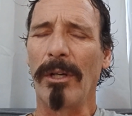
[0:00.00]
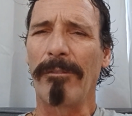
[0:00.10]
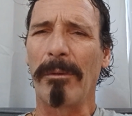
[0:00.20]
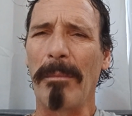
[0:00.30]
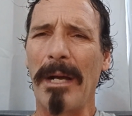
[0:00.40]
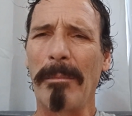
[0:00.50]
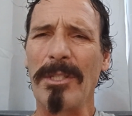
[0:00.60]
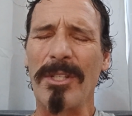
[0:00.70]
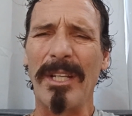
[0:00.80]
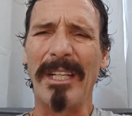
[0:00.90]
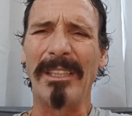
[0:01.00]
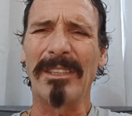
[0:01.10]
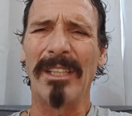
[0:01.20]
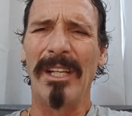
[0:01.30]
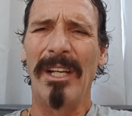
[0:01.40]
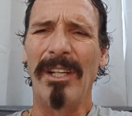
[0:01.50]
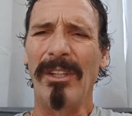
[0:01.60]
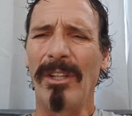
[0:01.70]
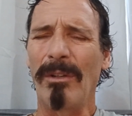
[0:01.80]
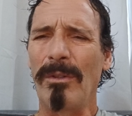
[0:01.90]
from my mistakes,
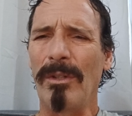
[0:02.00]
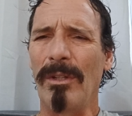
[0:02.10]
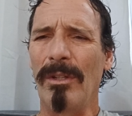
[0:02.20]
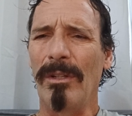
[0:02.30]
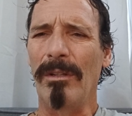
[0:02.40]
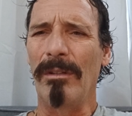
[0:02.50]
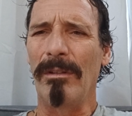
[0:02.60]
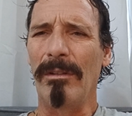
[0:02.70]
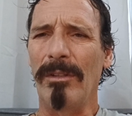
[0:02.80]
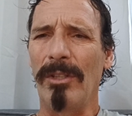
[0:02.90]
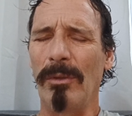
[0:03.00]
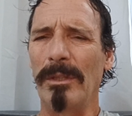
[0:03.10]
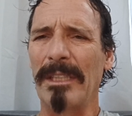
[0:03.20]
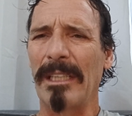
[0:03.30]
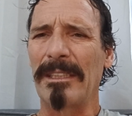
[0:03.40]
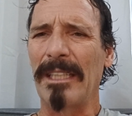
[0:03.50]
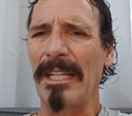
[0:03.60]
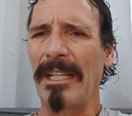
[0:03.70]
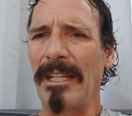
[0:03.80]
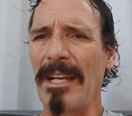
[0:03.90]
do as I
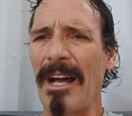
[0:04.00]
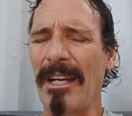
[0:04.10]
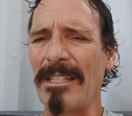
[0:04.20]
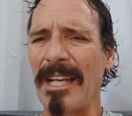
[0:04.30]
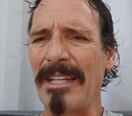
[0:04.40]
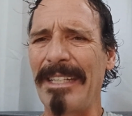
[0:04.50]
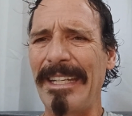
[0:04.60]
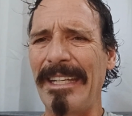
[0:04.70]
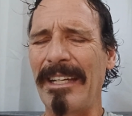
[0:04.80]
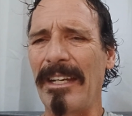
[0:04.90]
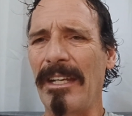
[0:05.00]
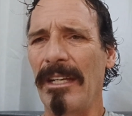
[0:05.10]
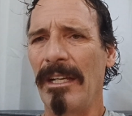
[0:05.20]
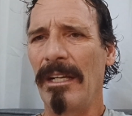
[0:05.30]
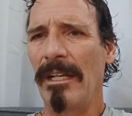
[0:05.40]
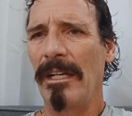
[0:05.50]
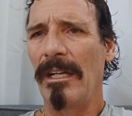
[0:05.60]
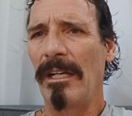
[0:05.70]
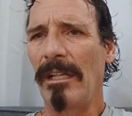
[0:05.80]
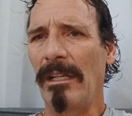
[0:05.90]
say and not as I did,
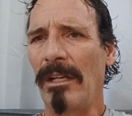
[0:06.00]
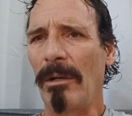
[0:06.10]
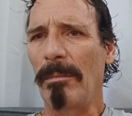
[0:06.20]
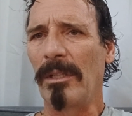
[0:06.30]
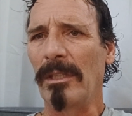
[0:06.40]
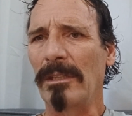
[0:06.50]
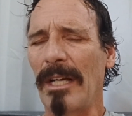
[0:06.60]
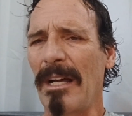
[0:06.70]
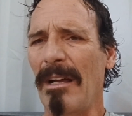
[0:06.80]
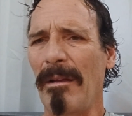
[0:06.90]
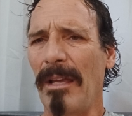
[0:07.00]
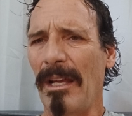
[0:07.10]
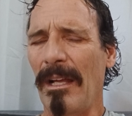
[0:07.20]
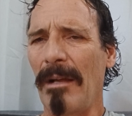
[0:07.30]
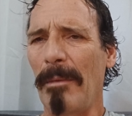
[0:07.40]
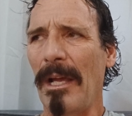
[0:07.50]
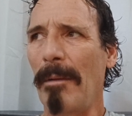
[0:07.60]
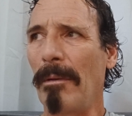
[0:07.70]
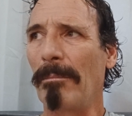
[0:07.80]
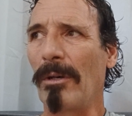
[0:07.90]
because I'm
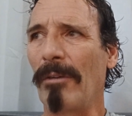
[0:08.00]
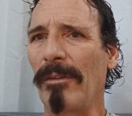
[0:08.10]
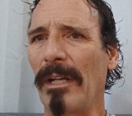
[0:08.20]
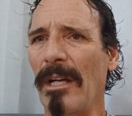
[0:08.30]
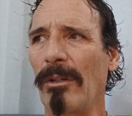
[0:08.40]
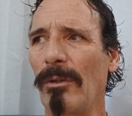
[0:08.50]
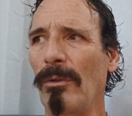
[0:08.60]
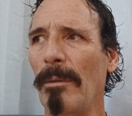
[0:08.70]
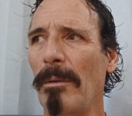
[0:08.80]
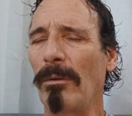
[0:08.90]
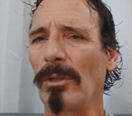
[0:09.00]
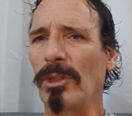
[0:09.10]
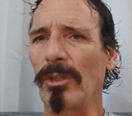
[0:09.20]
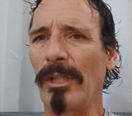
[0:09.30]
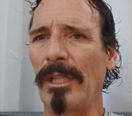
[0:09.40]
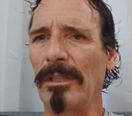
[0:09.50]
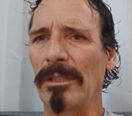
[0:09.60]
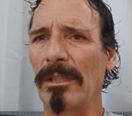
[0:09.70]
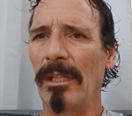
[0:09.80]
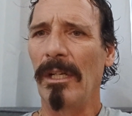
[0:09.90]
imperfect. I grew up on the
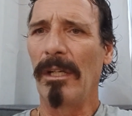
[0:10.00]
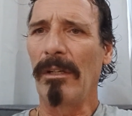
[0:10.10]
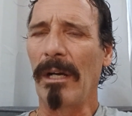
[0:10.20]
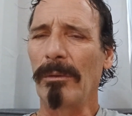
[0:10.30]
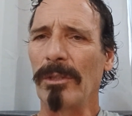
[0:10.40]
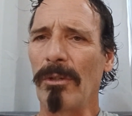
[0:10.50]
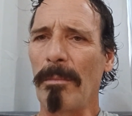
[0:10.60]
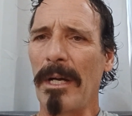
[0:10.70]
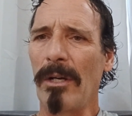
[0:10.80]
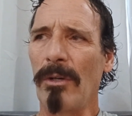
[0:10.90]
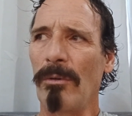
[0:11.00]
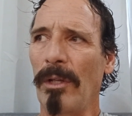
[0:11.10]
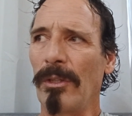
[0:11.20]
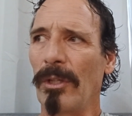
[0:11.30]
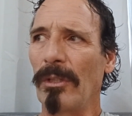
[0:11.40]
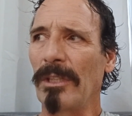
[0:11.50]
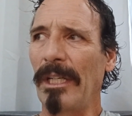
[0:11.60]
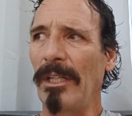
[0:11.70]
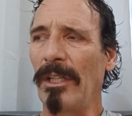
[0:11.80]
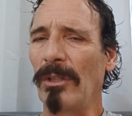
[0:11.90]
streets. I was on my own at
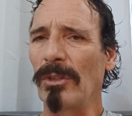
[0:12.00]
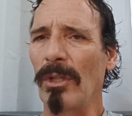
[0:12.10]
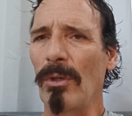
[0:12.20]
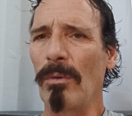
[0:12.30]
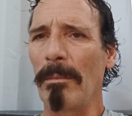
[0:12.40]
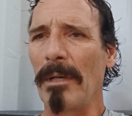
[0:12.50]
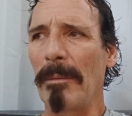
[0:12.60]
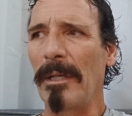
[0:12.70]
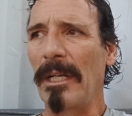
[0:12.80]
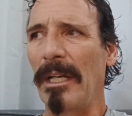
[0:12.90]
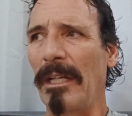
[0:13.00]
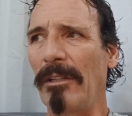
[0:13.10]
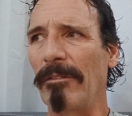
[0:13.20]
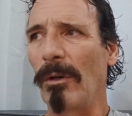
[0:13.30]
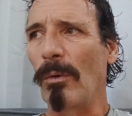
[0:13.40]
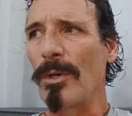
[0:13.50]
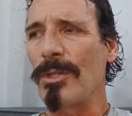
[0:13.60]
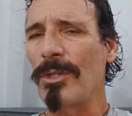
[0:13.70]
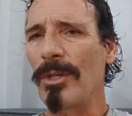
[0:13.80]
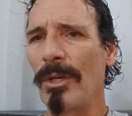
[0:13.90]
13 years old when mom and daddy
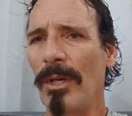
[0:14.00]
divorced.